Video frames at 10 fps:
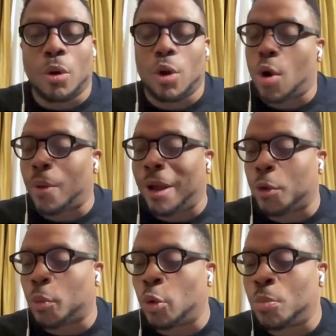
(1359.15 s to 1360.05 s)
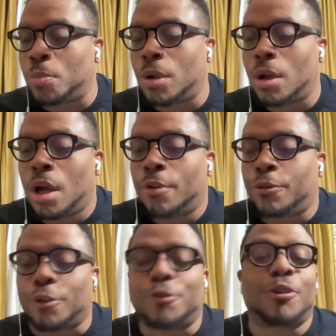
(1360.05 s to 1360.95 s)
we'll go around the room
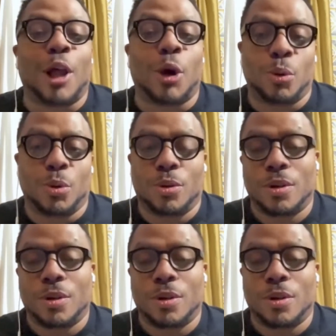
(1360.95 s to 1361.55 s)
for flow.